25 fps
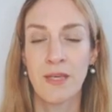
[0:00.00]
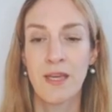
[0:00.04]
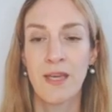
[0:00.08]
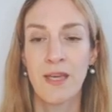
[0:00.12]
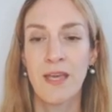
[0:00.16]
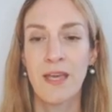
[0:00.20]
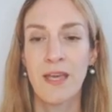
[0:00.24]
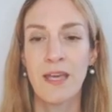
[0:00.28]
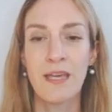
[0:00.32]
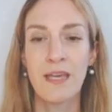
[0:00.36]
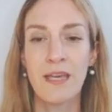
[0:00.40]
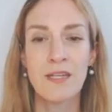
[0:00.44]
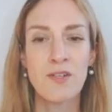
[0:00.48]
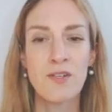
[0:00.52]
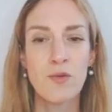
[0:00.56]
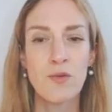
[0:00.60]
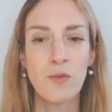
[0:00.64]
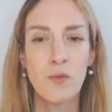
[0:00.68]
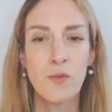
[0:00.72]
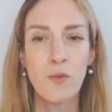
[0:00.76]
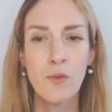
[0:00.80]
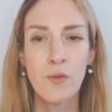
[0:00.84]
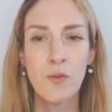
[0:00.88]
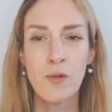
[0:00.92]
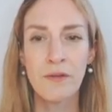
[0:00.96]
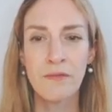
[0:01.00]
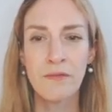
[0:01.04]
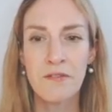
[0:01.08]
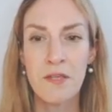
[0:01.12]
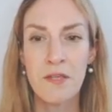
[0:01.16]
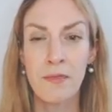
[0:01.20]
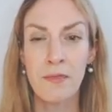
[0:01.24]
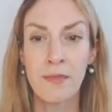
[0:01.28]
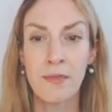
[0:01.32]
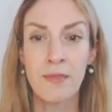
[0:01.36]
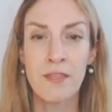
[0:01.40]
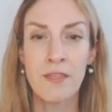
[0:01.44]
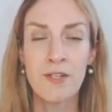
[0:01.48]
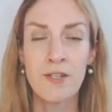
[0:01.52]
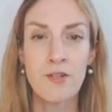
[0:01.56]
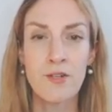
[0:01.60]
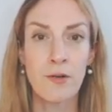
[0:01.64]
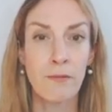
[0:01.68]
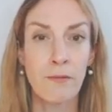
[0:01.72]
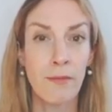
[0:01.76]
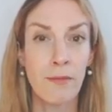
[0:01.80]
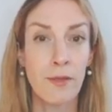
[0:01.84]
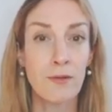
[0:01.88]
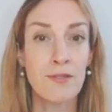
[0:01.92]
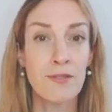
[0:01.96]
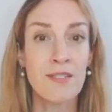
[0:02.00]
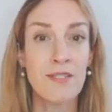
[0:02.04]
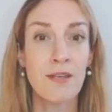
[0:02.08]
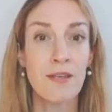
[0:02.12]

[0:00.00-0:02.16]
And all of the triphthongs